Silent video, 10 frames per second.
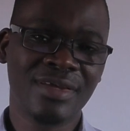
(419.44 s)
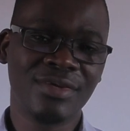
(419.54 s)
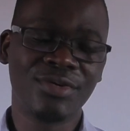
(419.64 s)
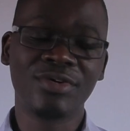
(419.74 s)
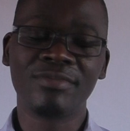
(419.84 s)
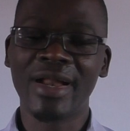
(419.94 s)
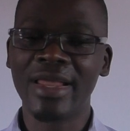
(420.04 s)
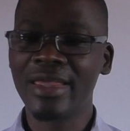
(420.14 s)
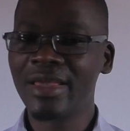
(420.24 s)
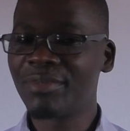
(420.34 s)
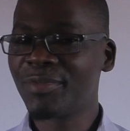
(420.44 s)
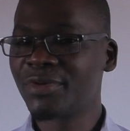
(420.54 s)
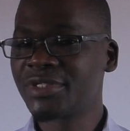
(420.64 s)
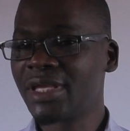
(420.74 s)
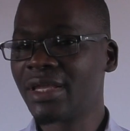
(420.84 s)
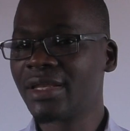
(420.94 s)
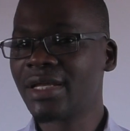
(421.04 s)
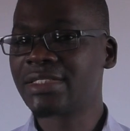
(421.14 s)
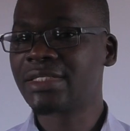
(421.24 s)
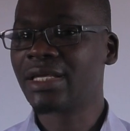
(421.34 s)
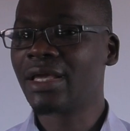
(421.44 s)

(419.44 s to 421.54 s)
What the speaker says: You normally hear people saying that